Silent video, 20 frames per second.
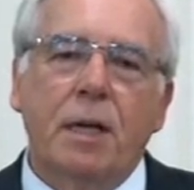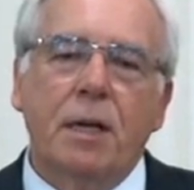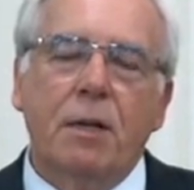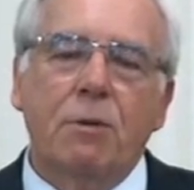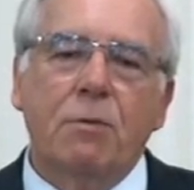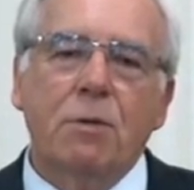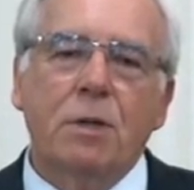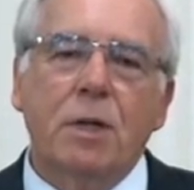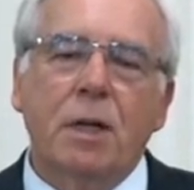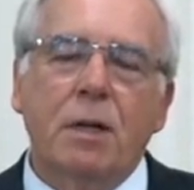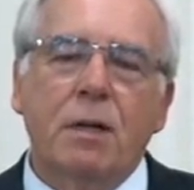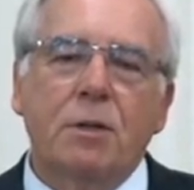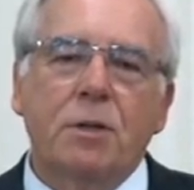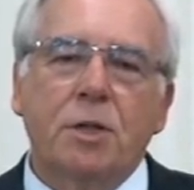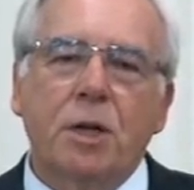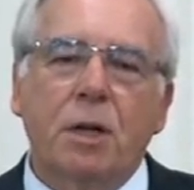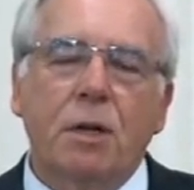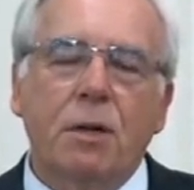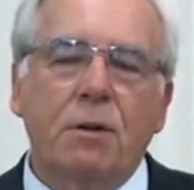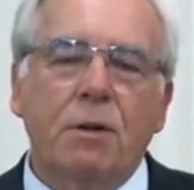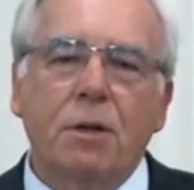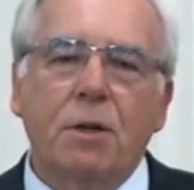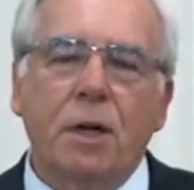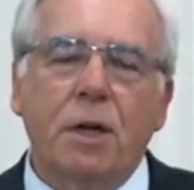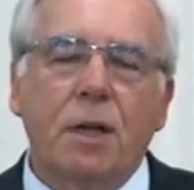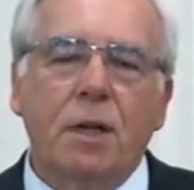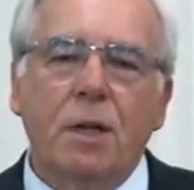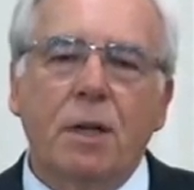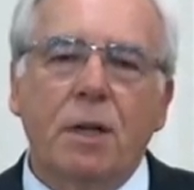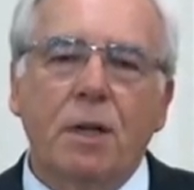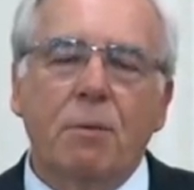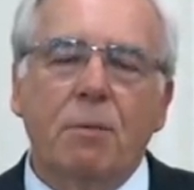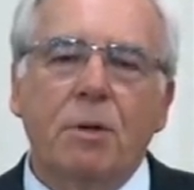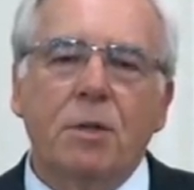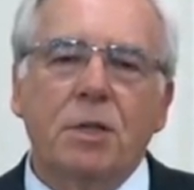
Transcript: those little children, they, they were